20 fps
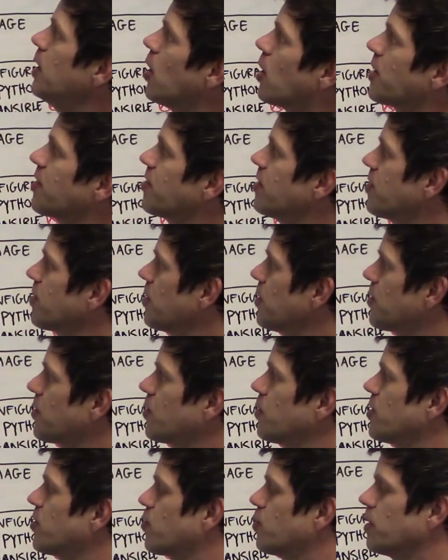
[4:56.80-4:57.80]
our Cisco
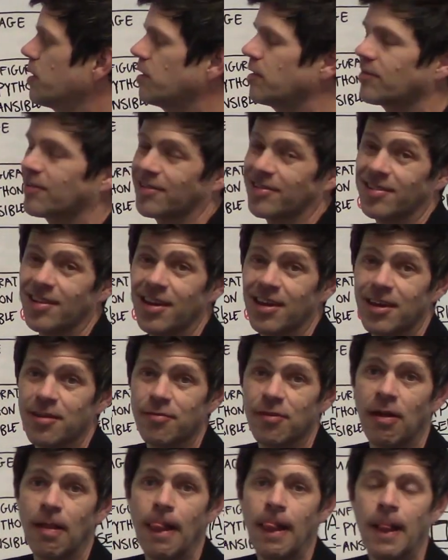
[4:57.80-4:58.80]
switch, when it does a
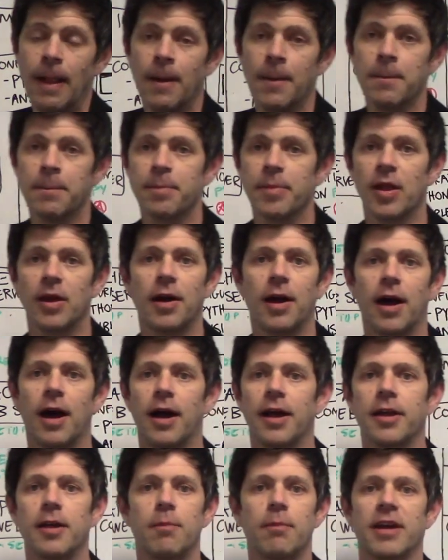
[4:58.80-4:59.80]
save,
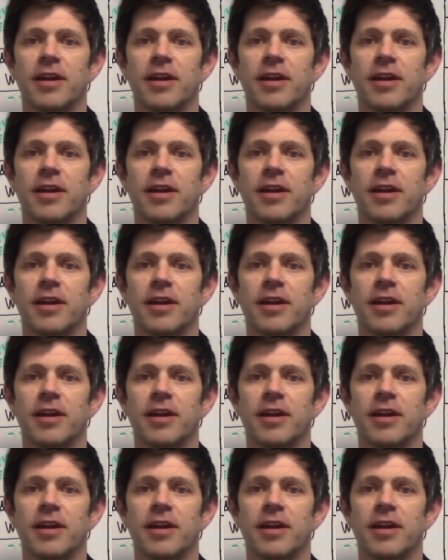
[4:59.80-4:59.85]
it